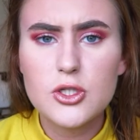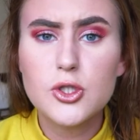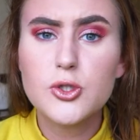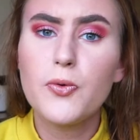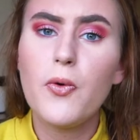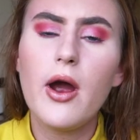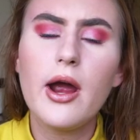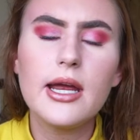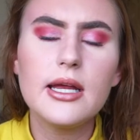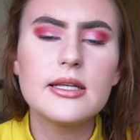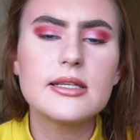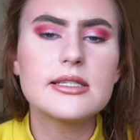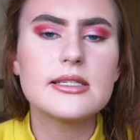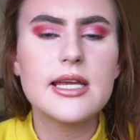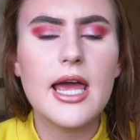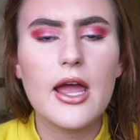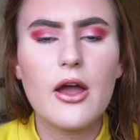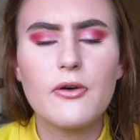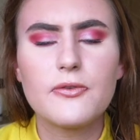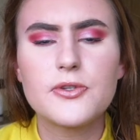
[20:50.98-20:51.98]
Try and
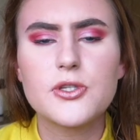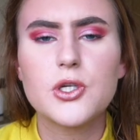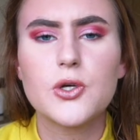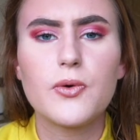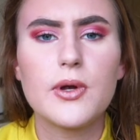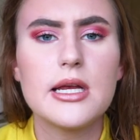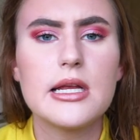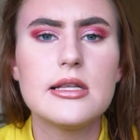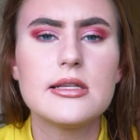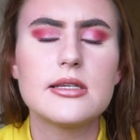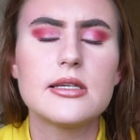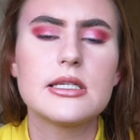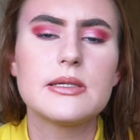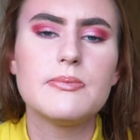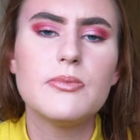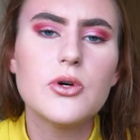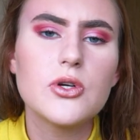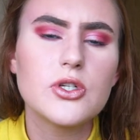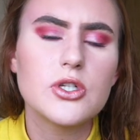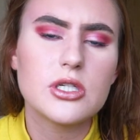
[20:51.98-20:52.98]
stay off screens
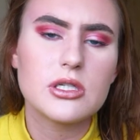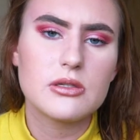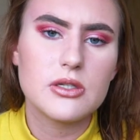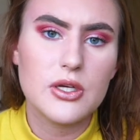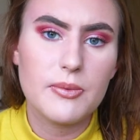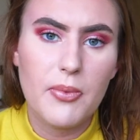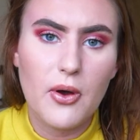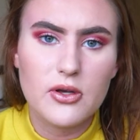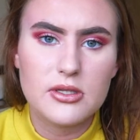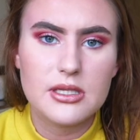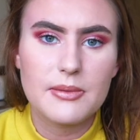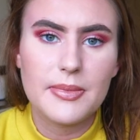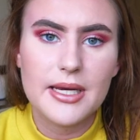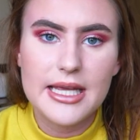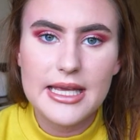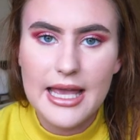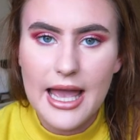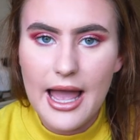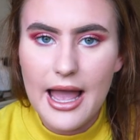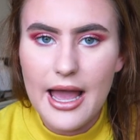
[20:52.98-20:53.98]
as much as you
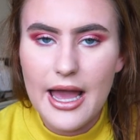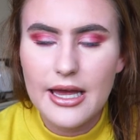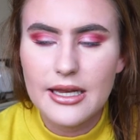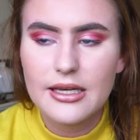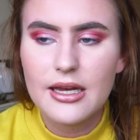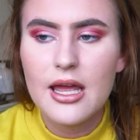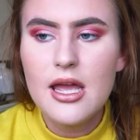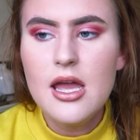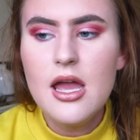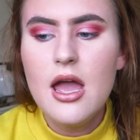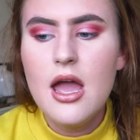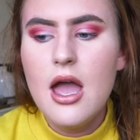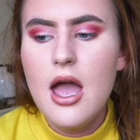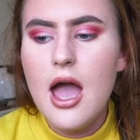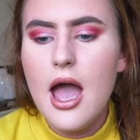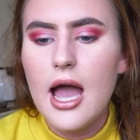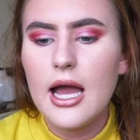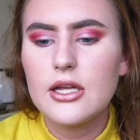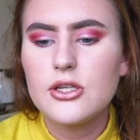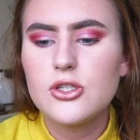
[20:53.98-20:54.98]
possibly can
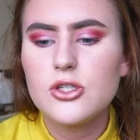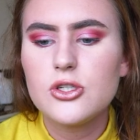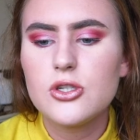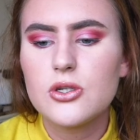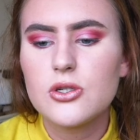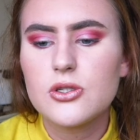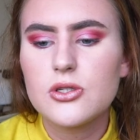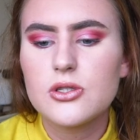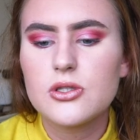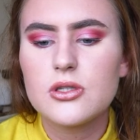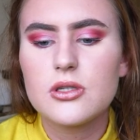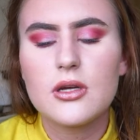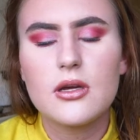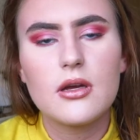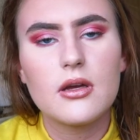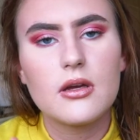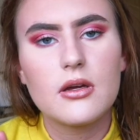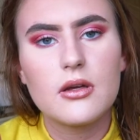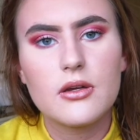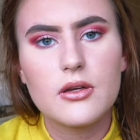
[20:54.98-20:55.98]
and just
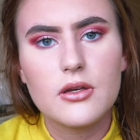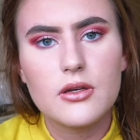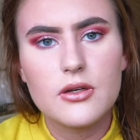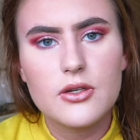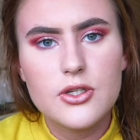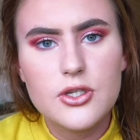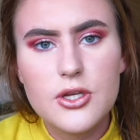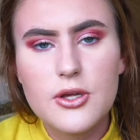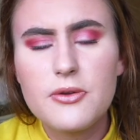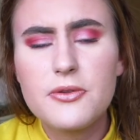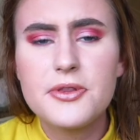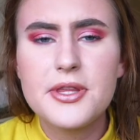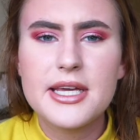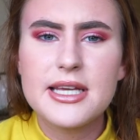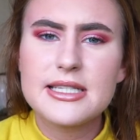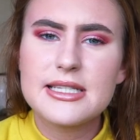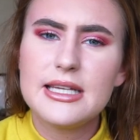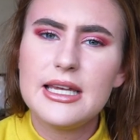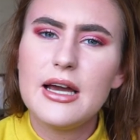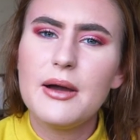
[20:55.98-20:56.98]
do
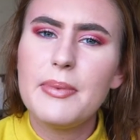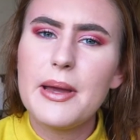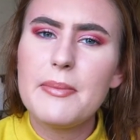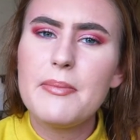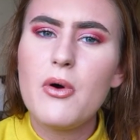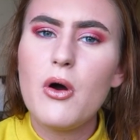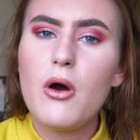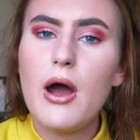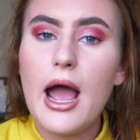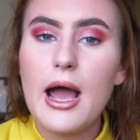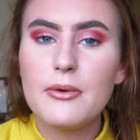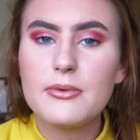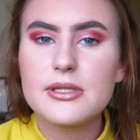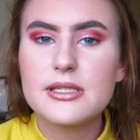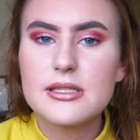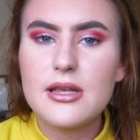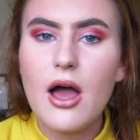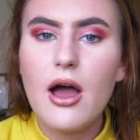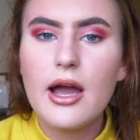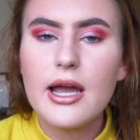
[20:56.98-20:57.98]
things a little bit more
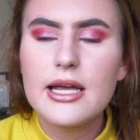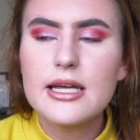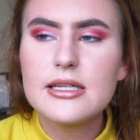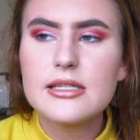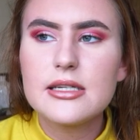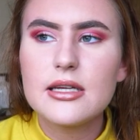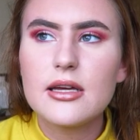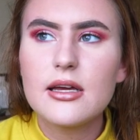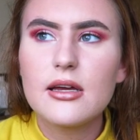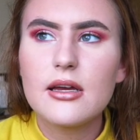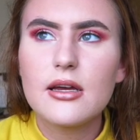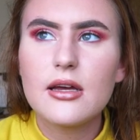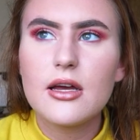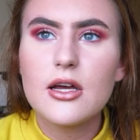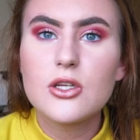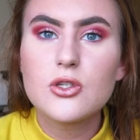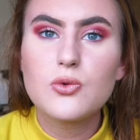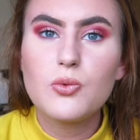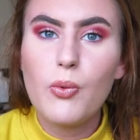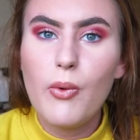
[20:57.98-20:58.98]
outside
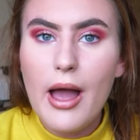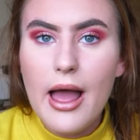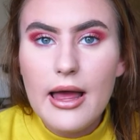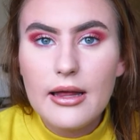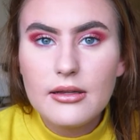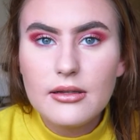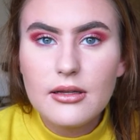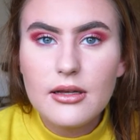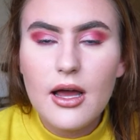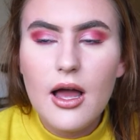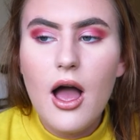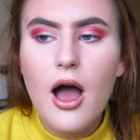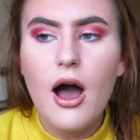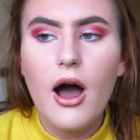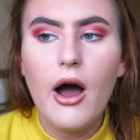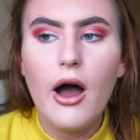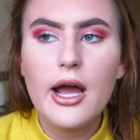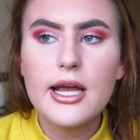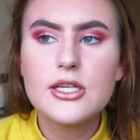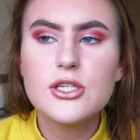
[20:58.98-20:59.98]
as well.
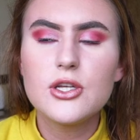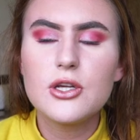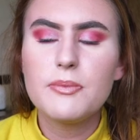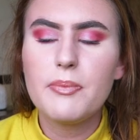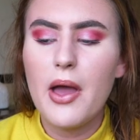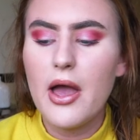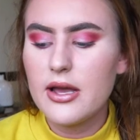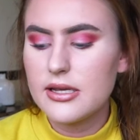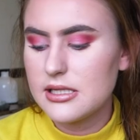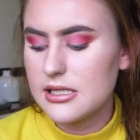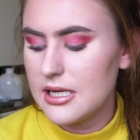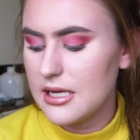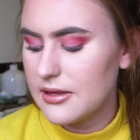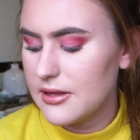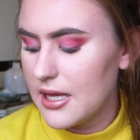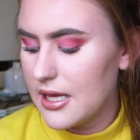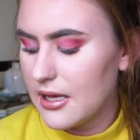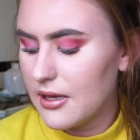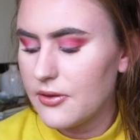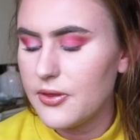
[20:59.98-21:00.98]
I do personally
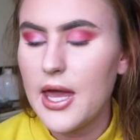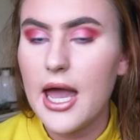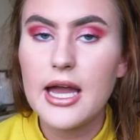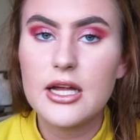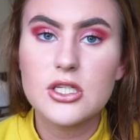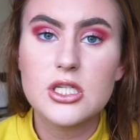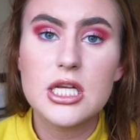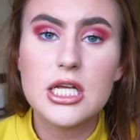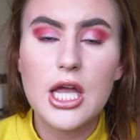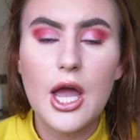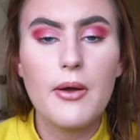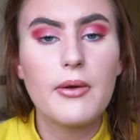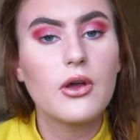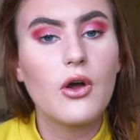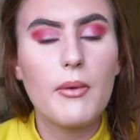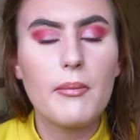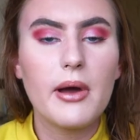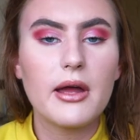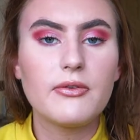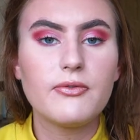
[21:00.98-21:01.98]
think that actually
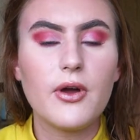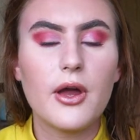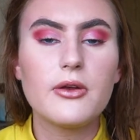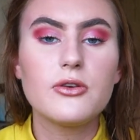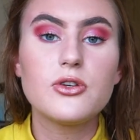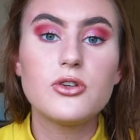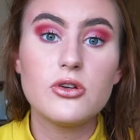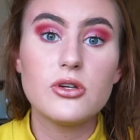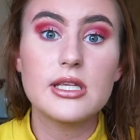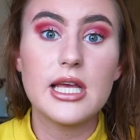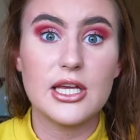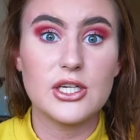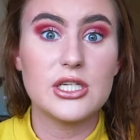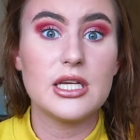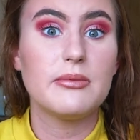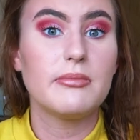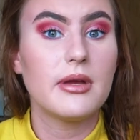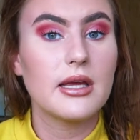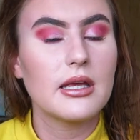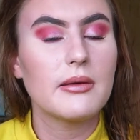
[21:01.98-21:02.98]
going on my phone does
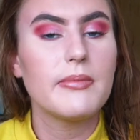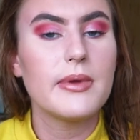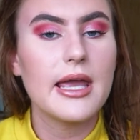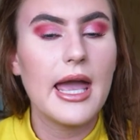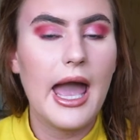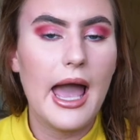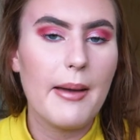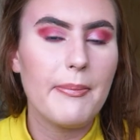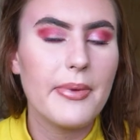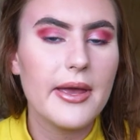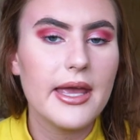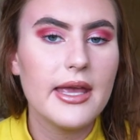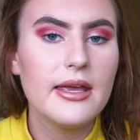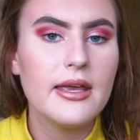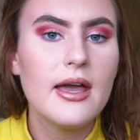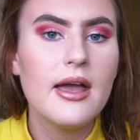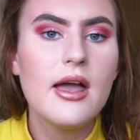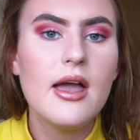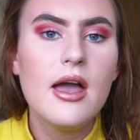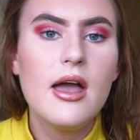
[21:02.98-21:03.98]
actually make me
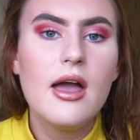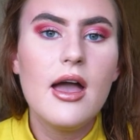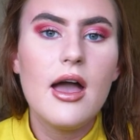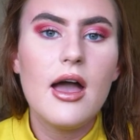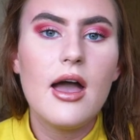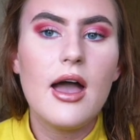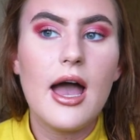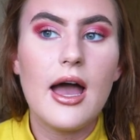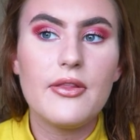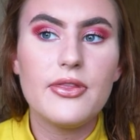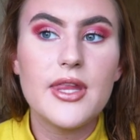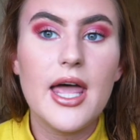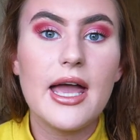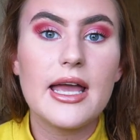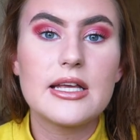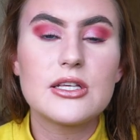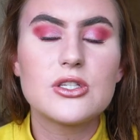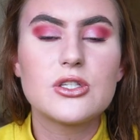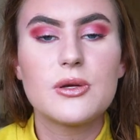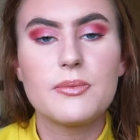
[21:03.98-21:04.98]
happy and
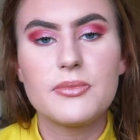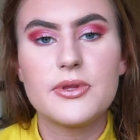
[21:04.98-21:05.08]
that is